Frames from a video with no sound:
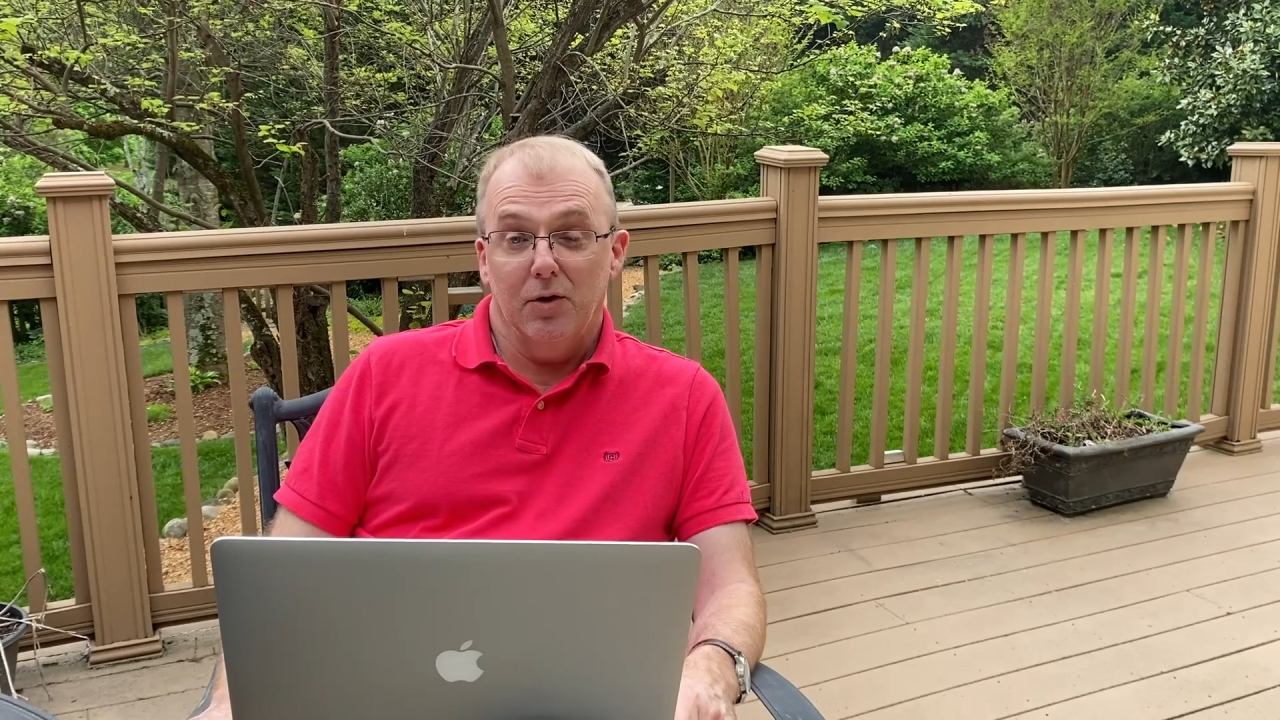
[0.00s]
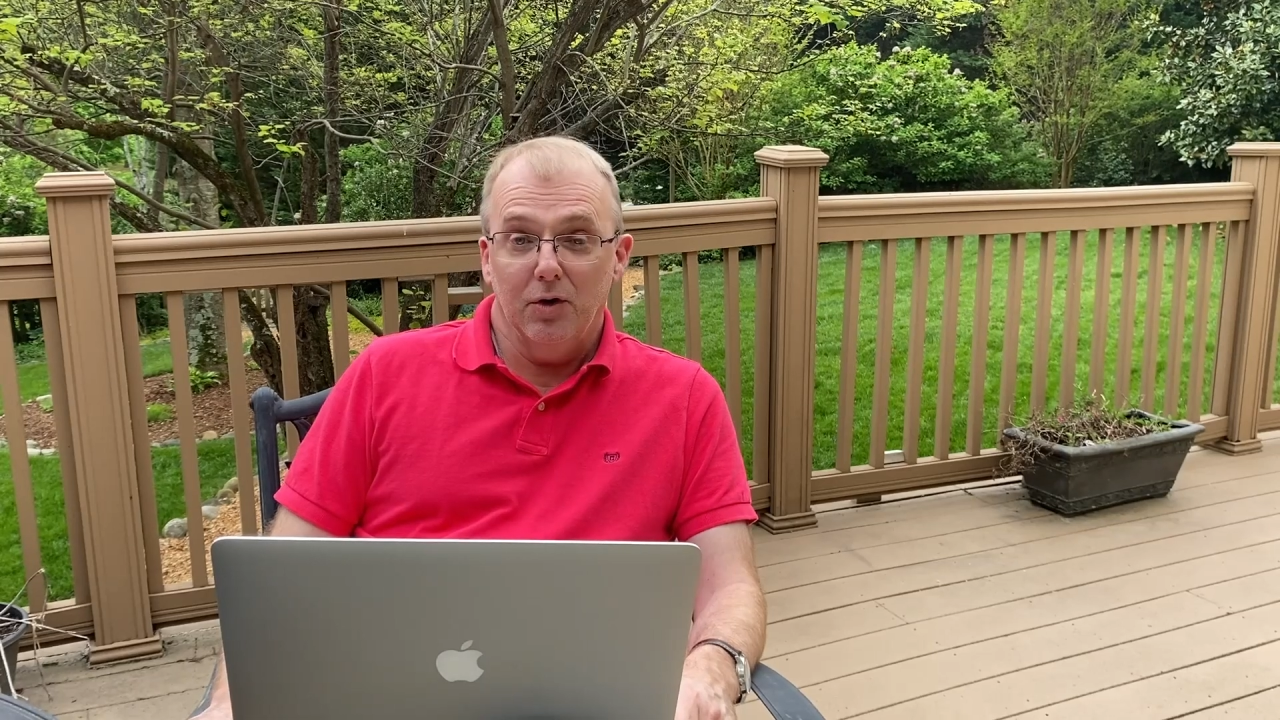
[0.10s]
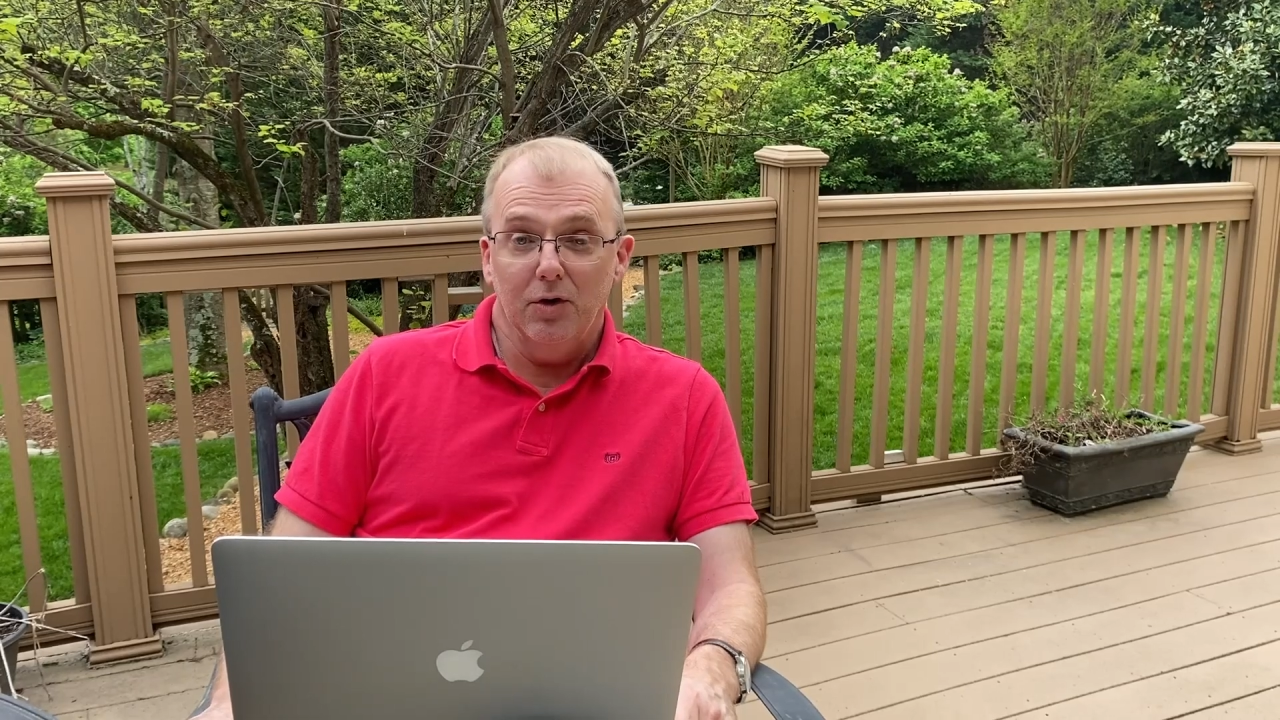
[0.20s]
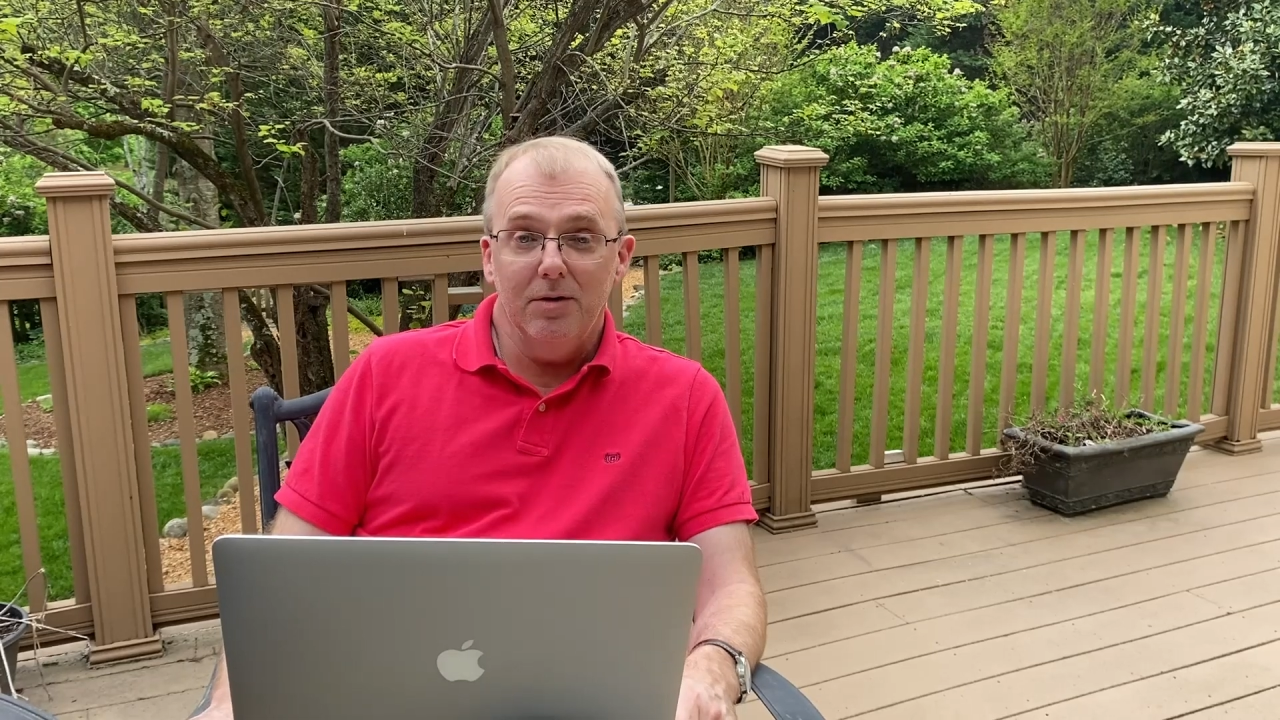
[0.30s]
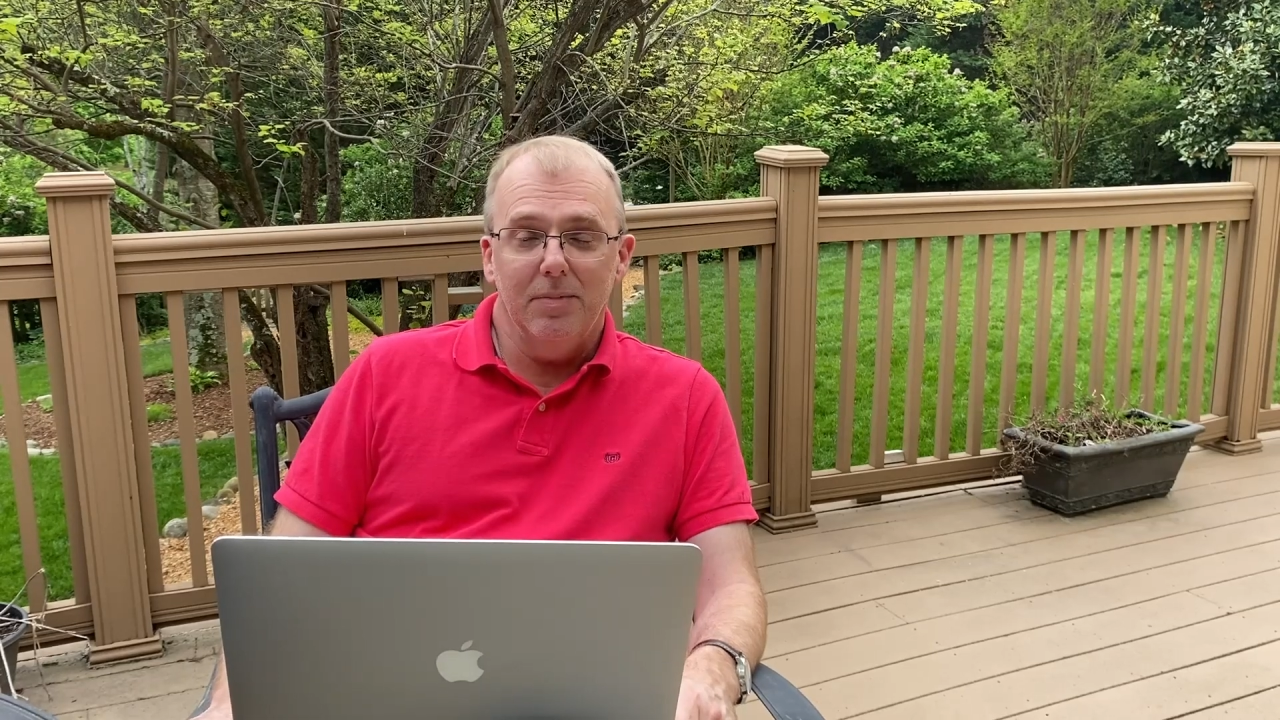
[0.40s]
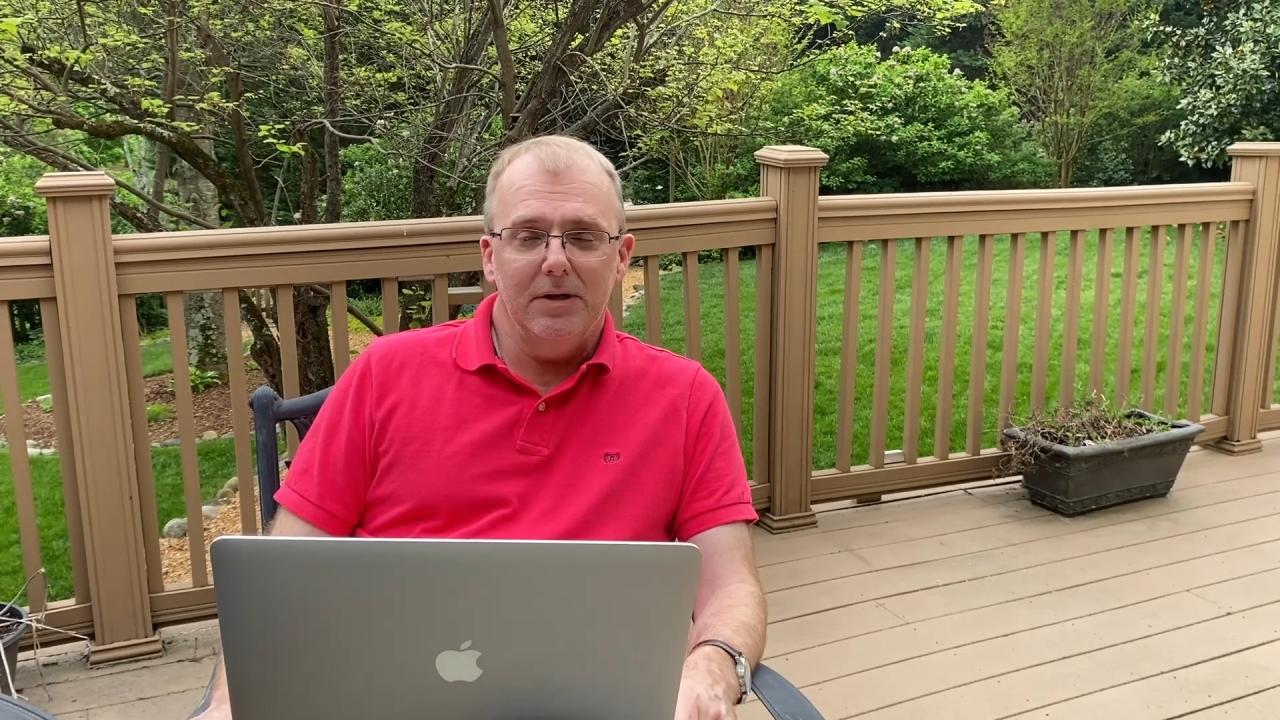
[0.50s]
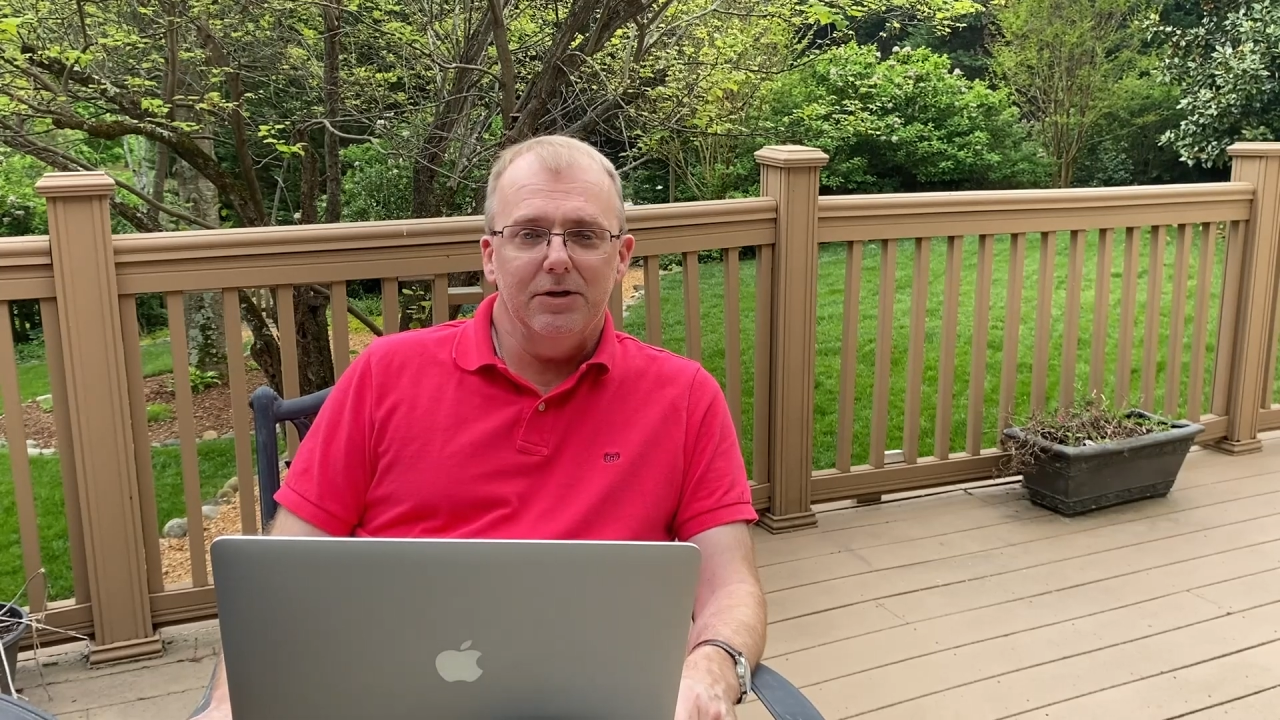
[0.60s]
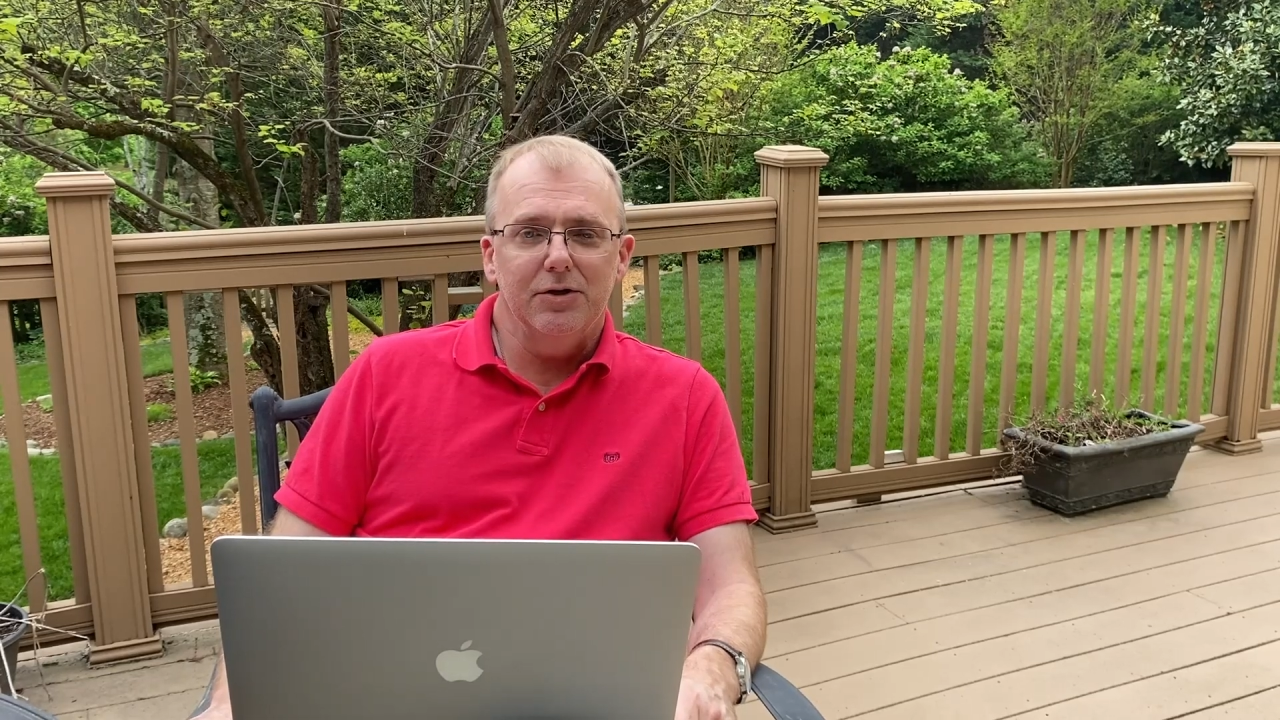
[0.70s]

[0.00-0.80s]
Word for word: could be